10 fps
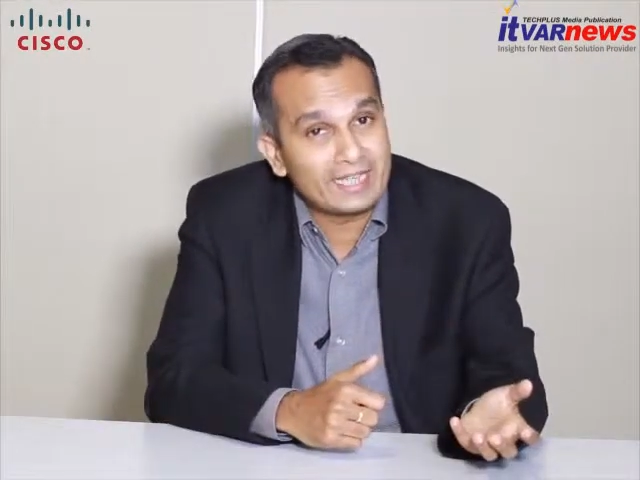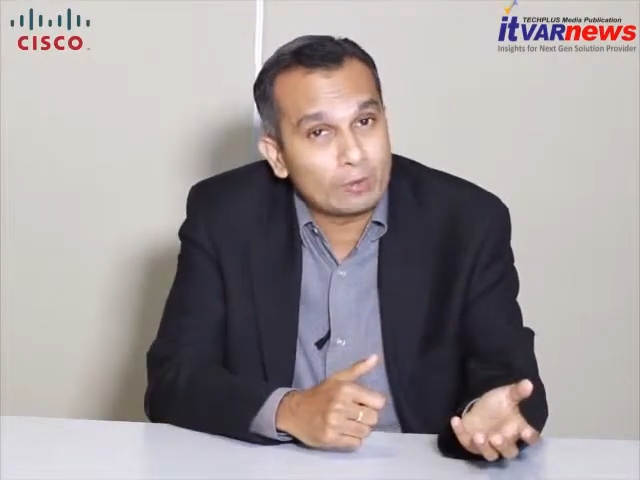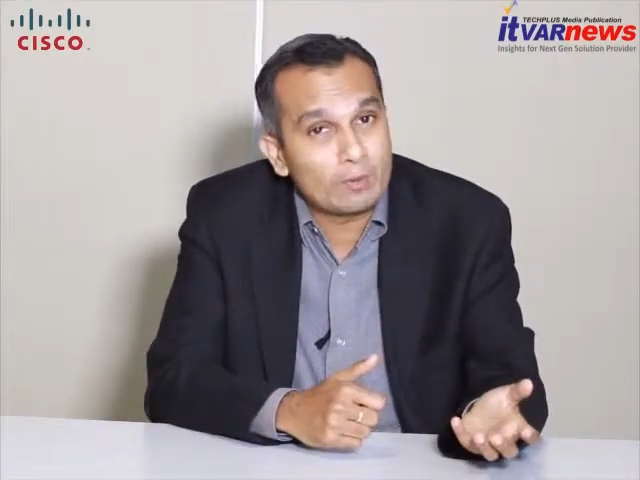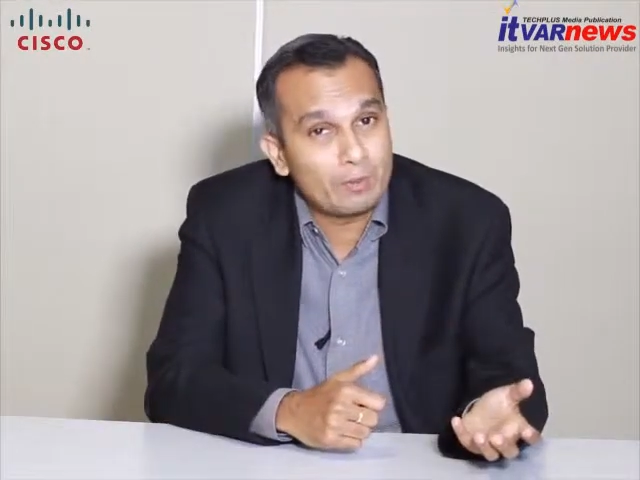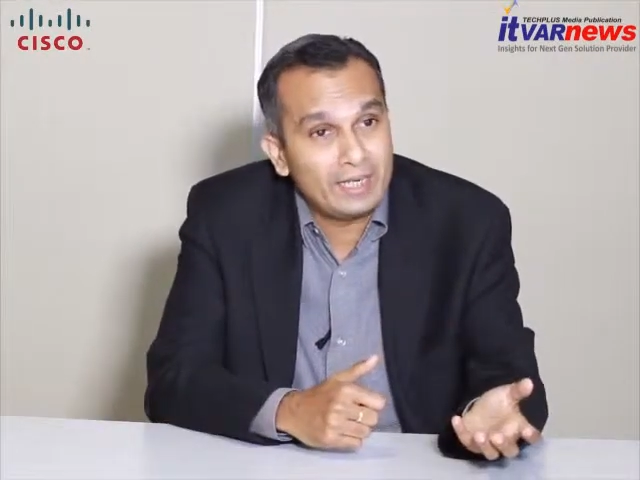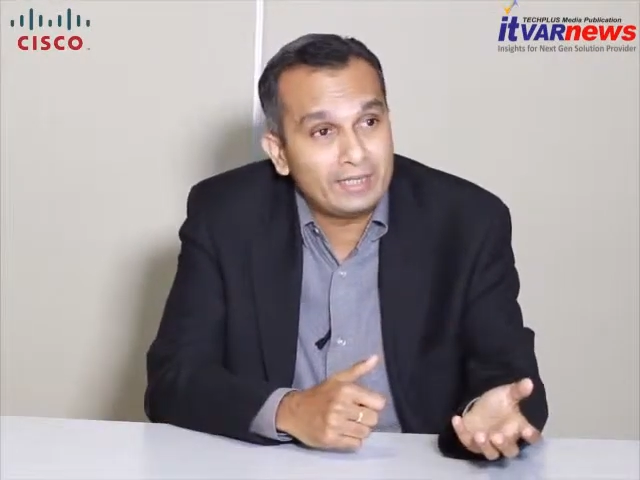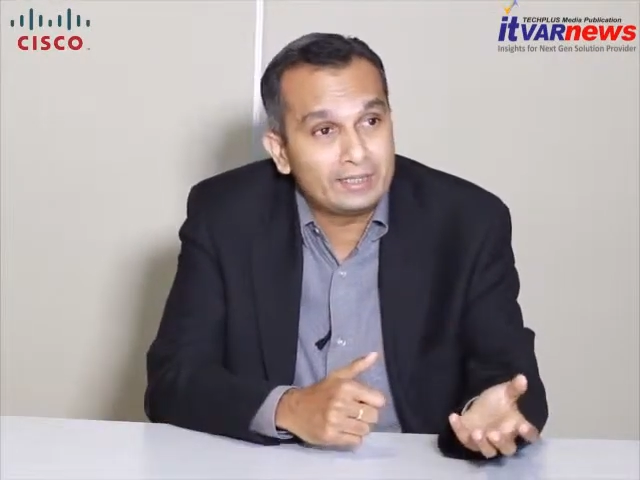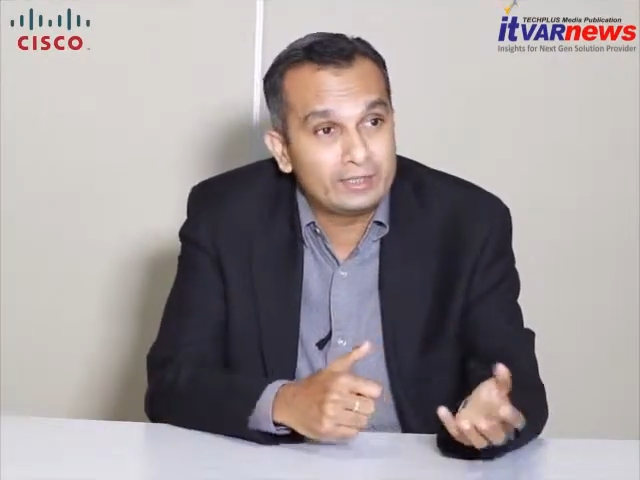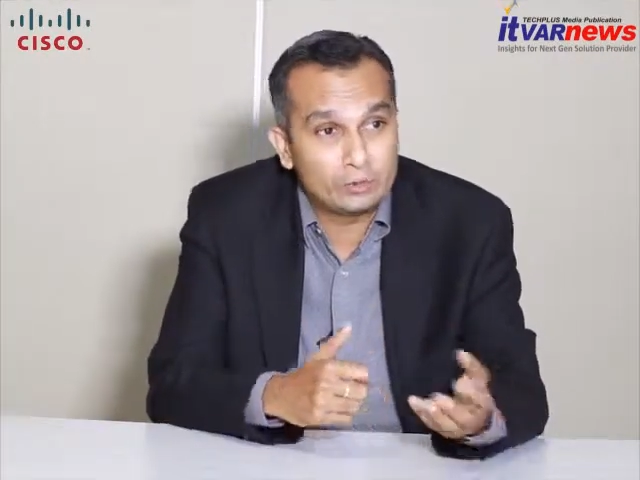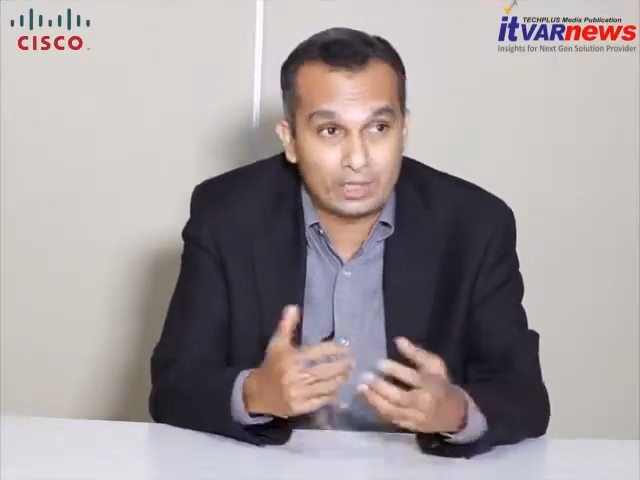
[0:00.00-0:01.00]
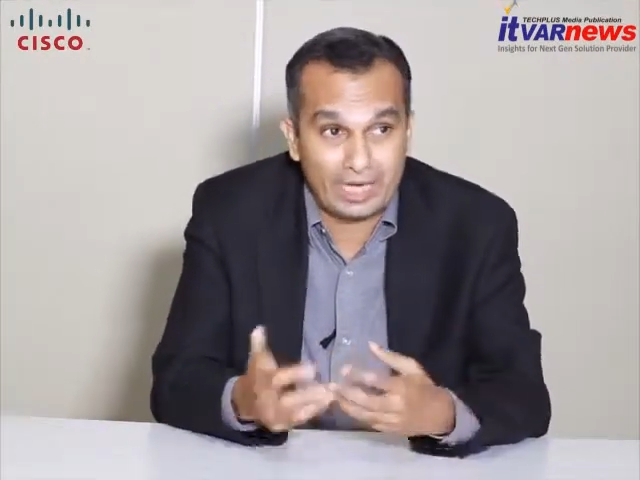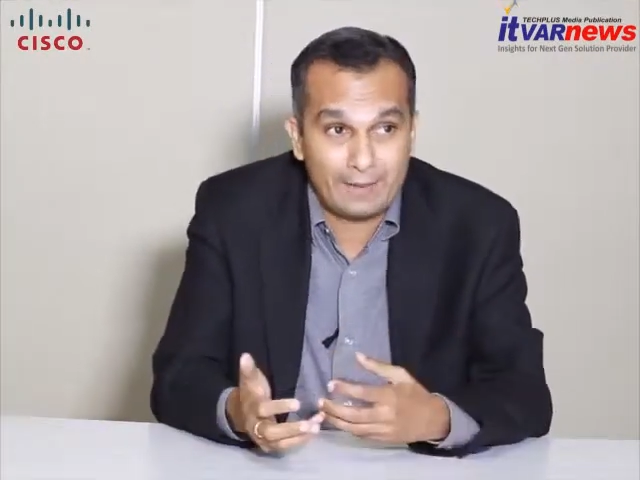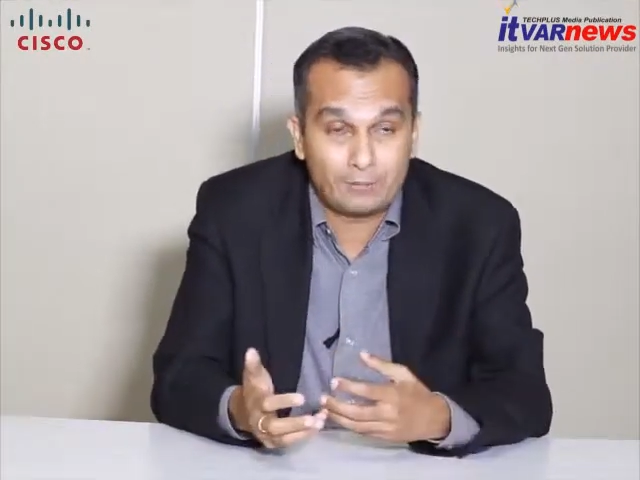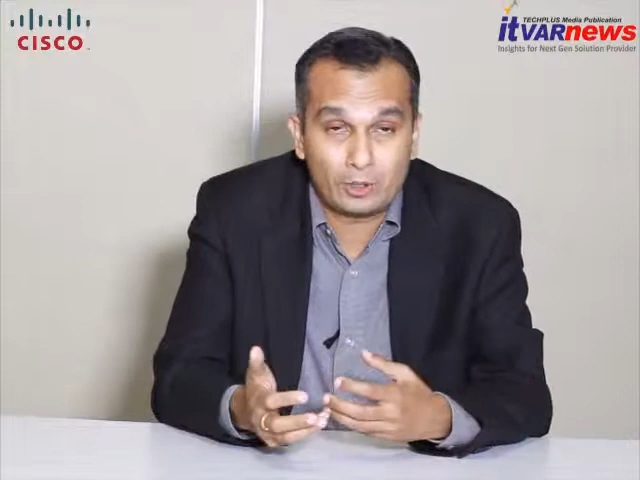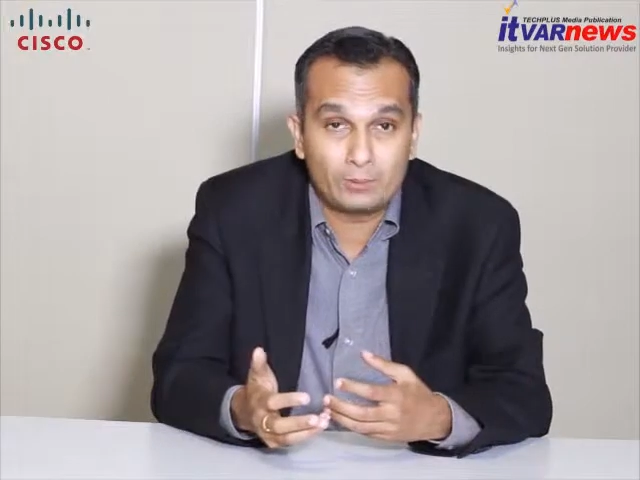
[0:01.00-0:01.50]
equipment to a
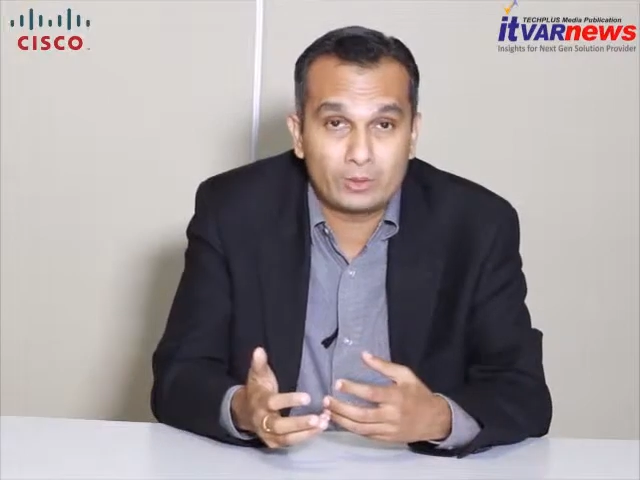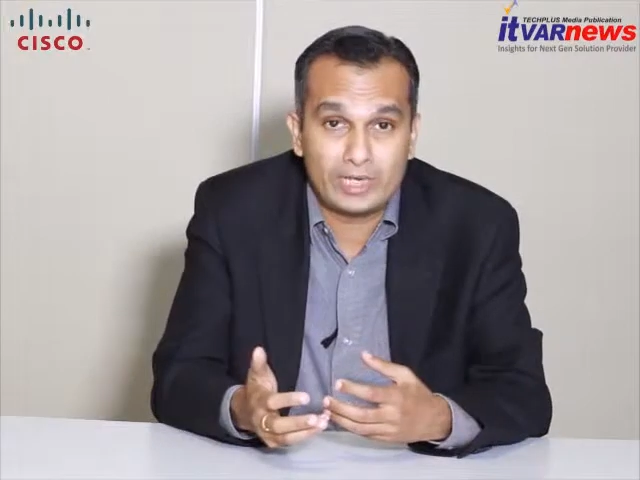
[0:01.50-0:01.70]
laptop to a